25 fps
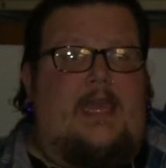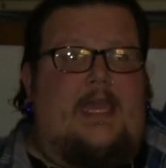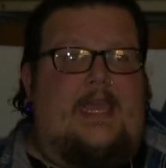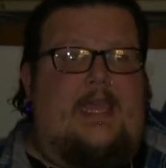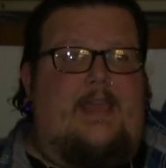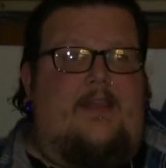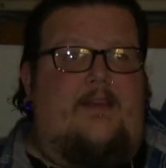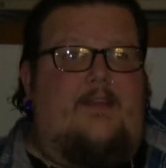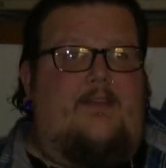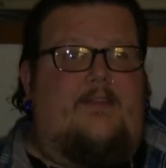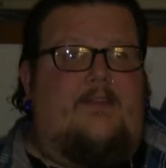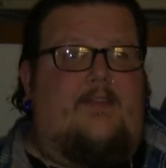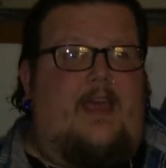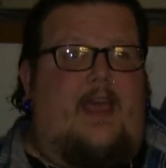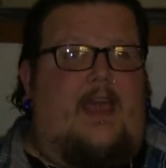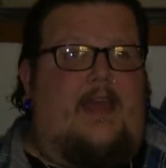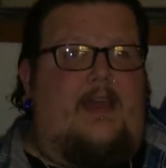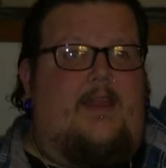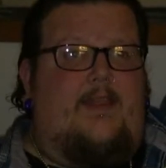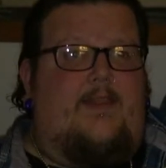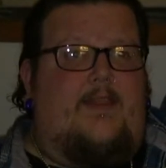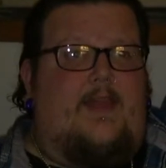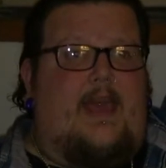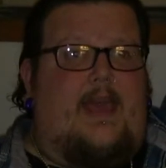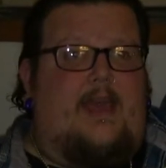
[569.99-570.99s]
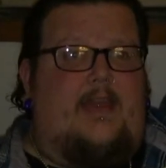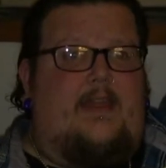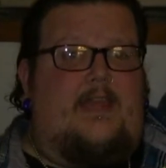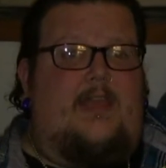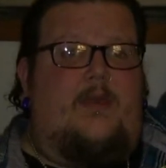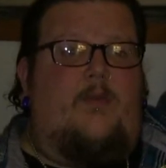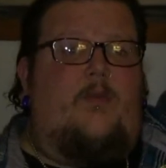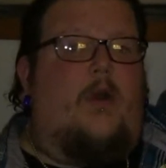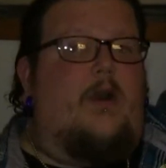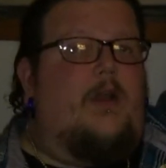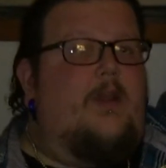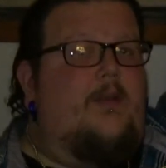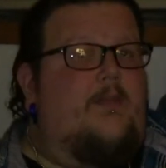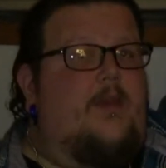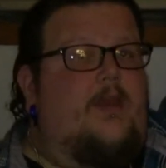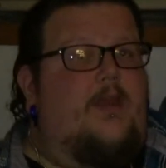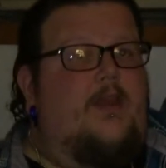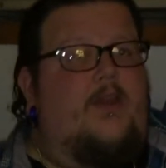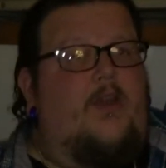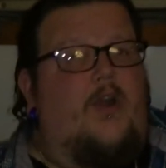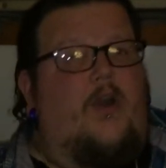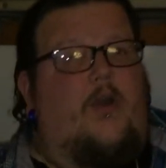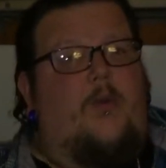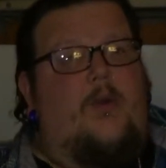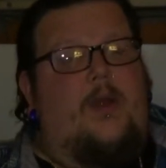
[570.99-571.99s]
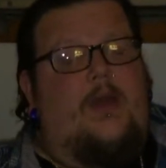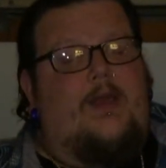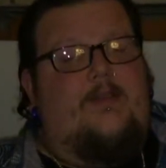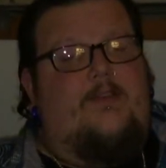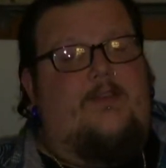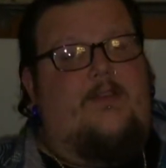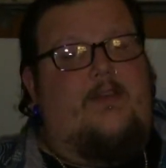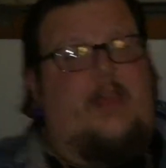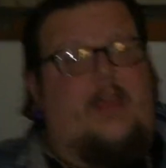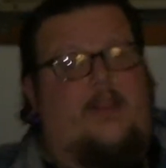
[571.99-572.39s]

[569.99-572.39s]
he decided that he wanted me to go in to